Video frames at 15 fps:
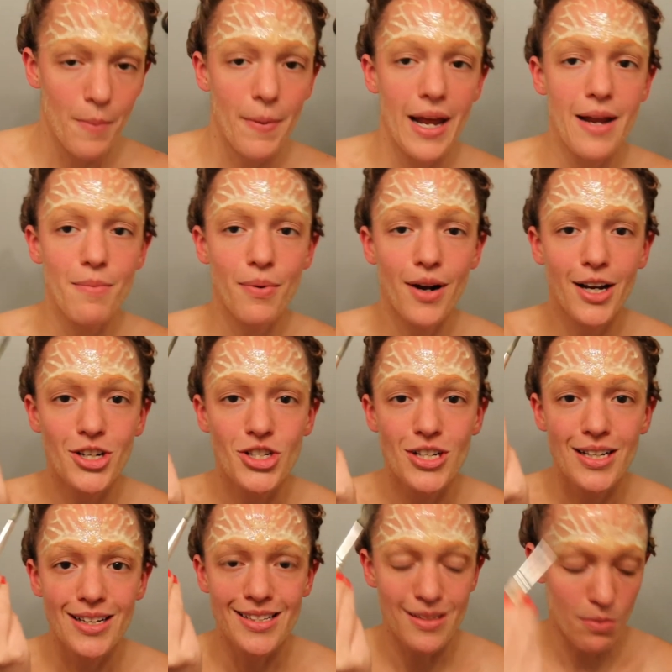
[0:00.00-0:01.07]

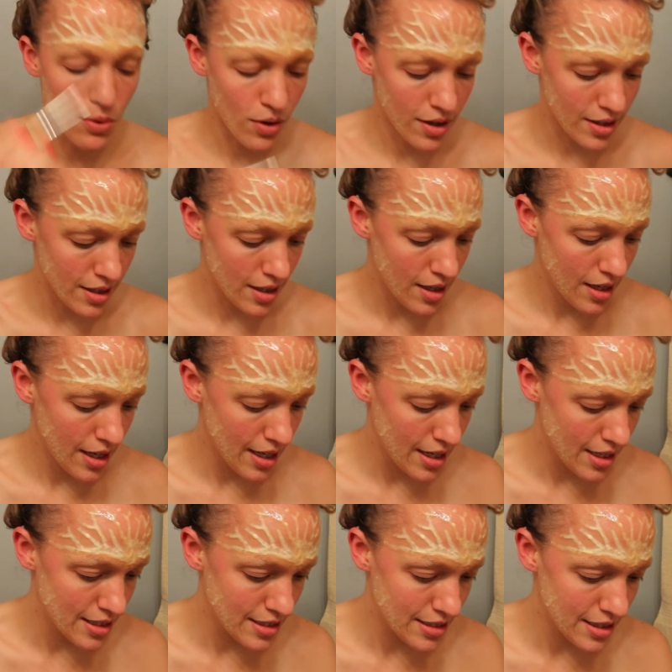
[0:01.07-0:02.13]
paintbrush is important,
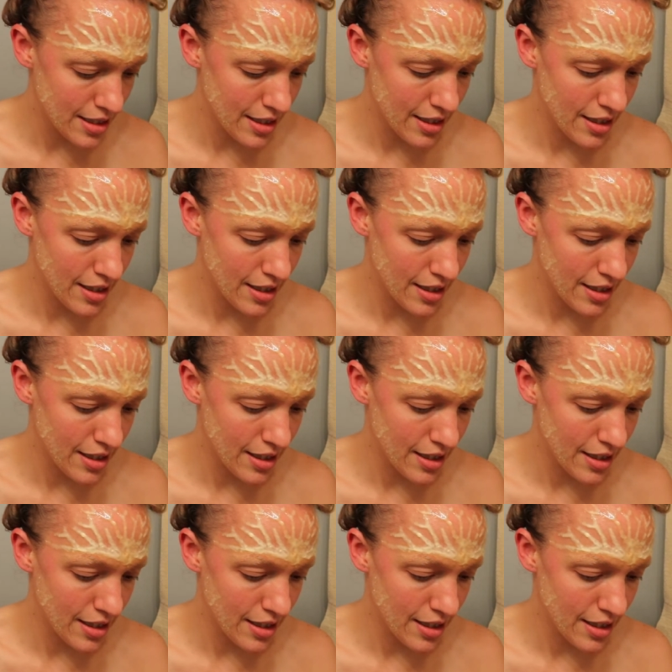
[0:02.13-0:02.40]
and